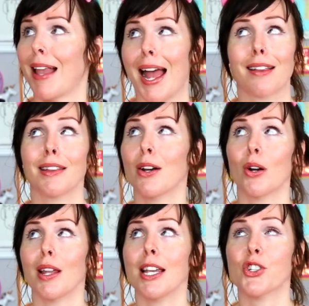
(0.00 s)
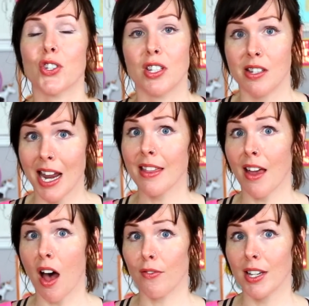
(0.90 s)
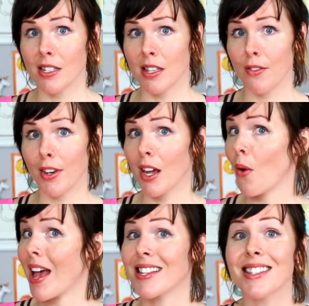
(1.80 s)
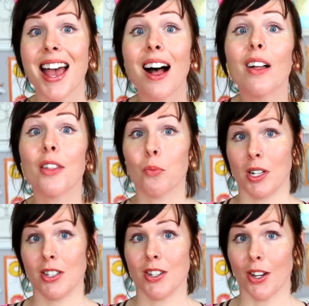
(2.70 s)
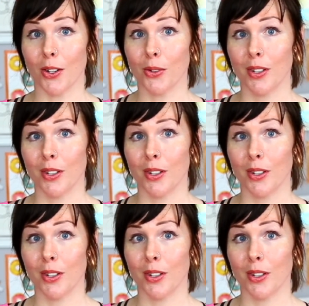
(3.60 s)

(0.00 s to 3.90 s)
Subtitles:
Like literally just state the obvious in the video and tell them what to do.